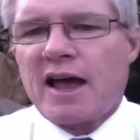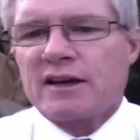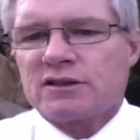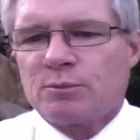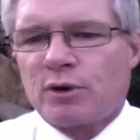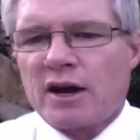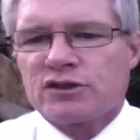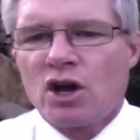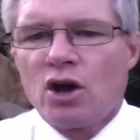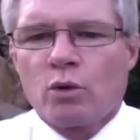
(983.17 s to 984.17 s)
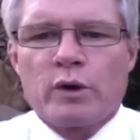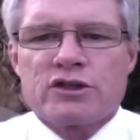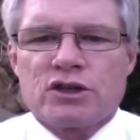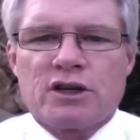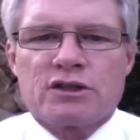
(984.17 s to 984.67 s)
asking price,
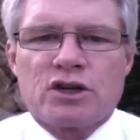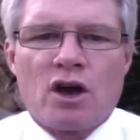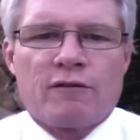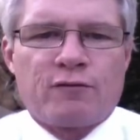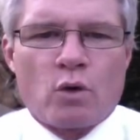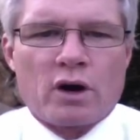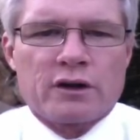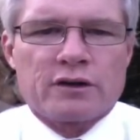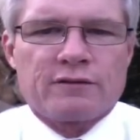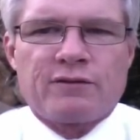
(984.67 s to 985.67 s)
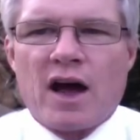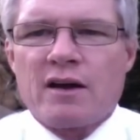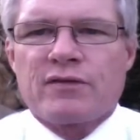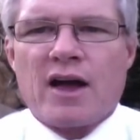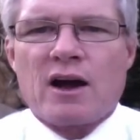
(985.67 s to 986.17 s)
which is
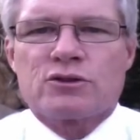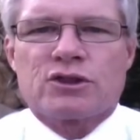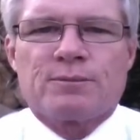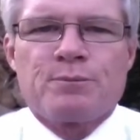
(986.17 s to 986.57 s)
$405,000.